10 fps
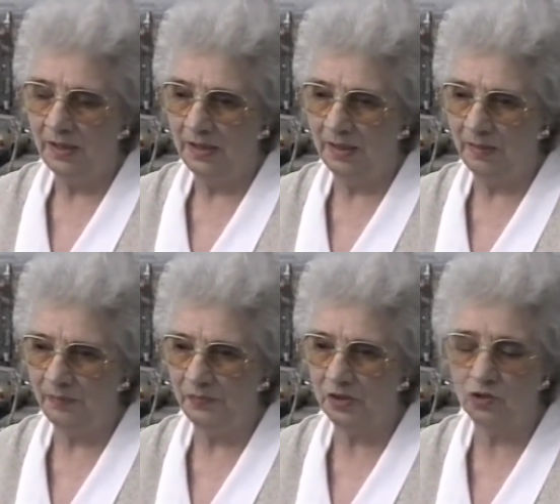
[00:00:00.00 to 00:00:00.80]

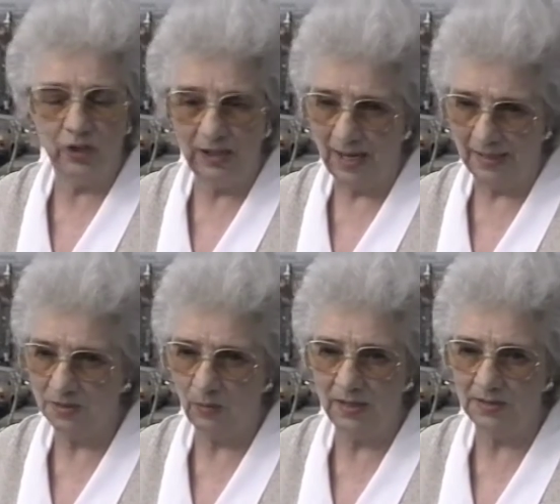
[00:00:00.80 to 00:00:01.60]
Um, the street
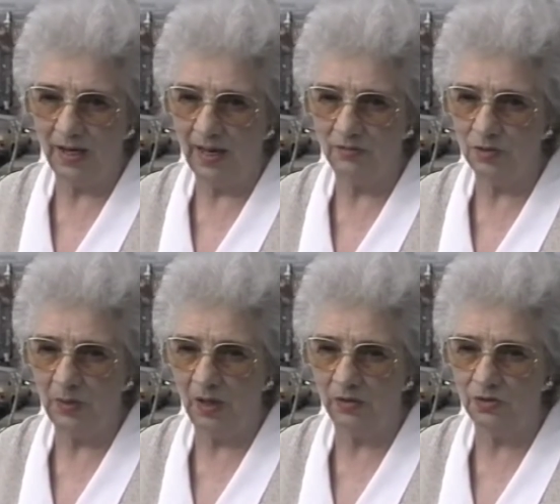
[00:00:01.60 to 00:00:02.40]
lights weren't allowed to
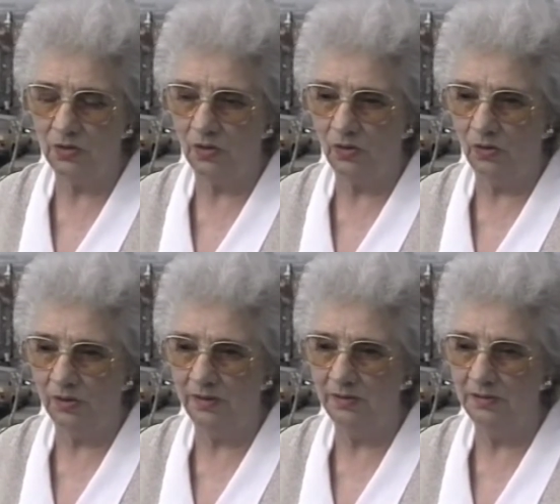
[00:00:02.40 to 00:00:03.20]
be on at all,
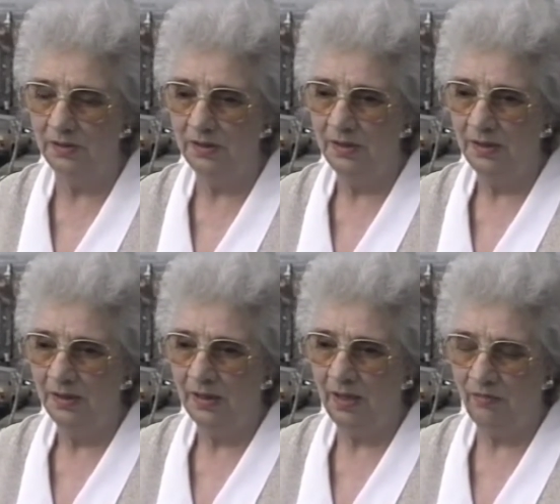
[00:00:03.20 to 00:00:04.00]
and
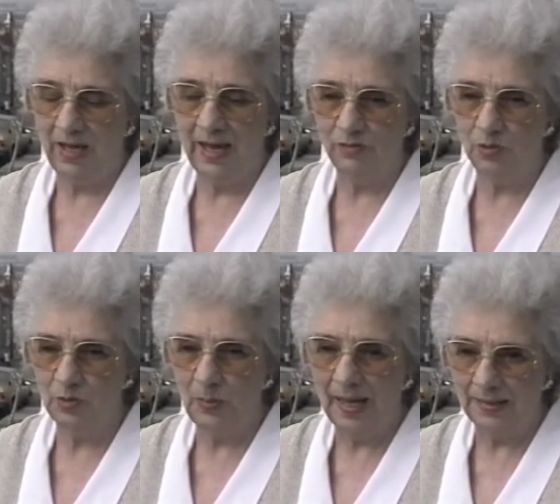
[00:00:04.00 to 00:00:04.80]
every house
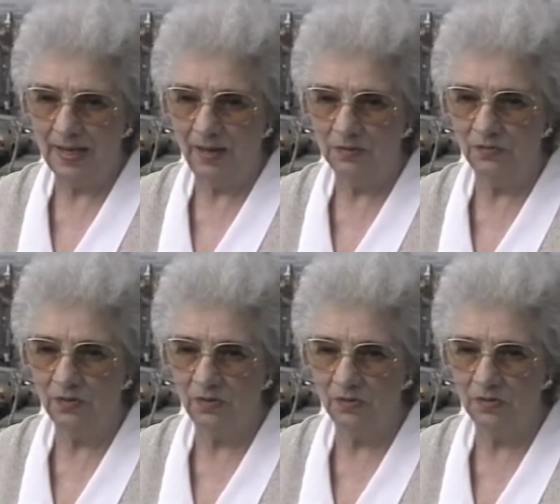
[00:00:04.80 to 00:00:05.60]
was blacked out, of
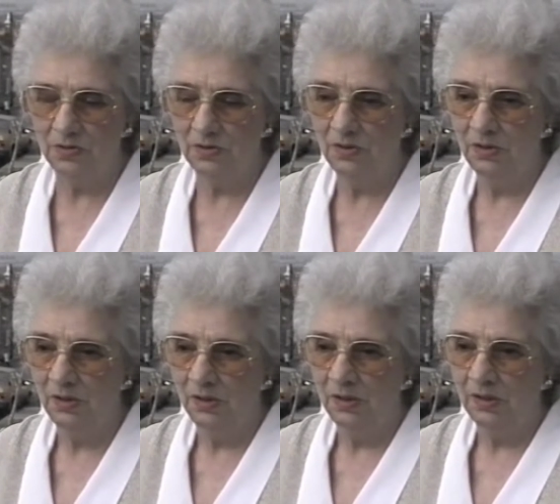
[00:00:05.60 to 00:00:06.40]
course.
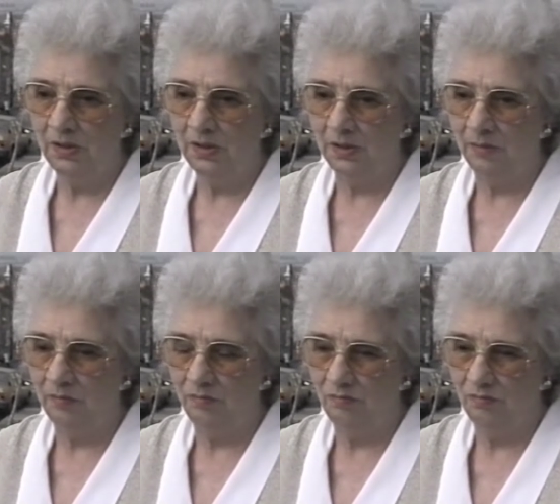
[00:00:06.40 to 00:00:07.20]

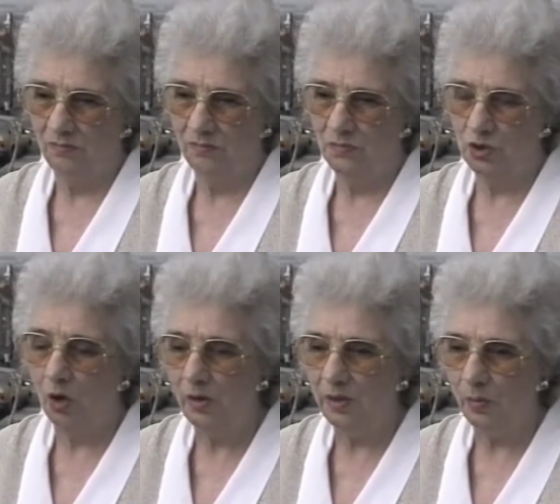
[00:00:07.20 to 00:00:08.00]
Um,
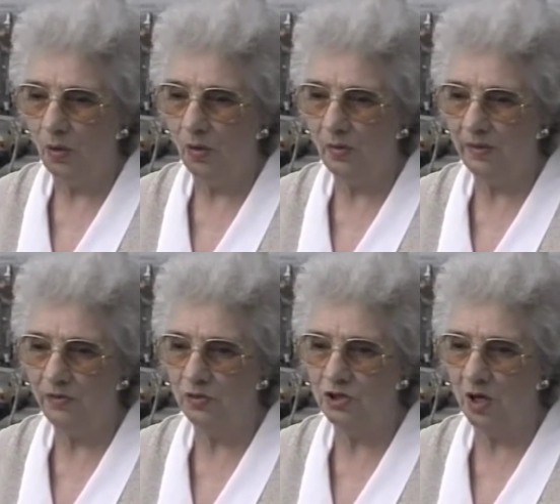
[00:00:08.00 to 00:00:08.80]
during the war, if
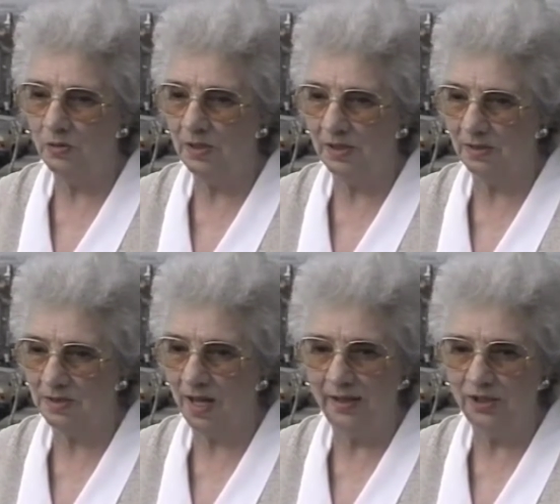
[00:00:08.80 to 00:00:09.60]
you showed a little
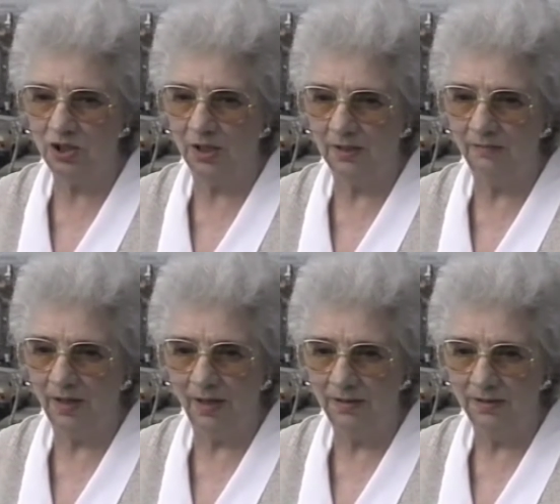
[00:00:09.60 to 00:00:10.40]
tiny chink of
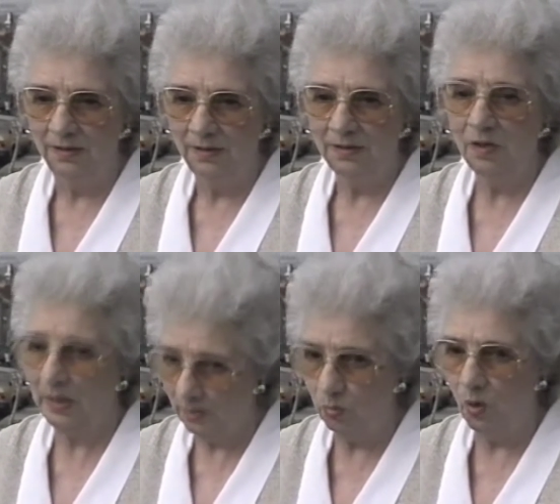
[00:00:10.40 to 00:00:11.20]
light, you
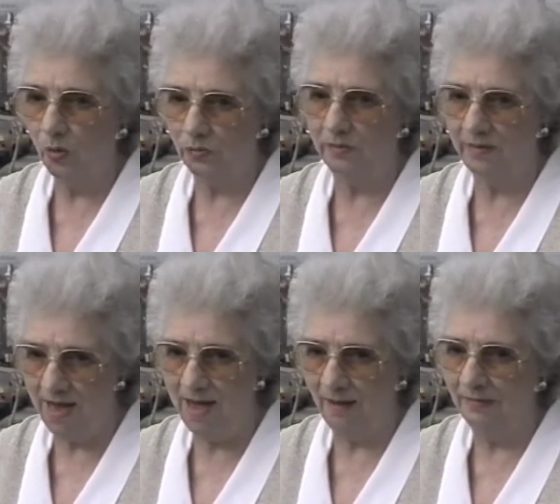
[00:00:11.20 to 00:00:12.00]
had a warden
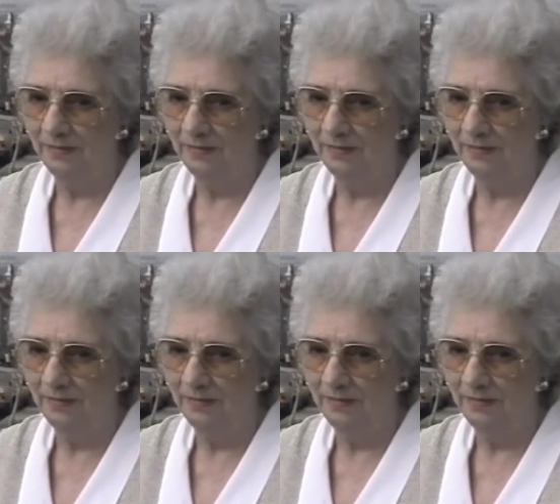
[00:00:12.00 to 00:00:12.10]
there.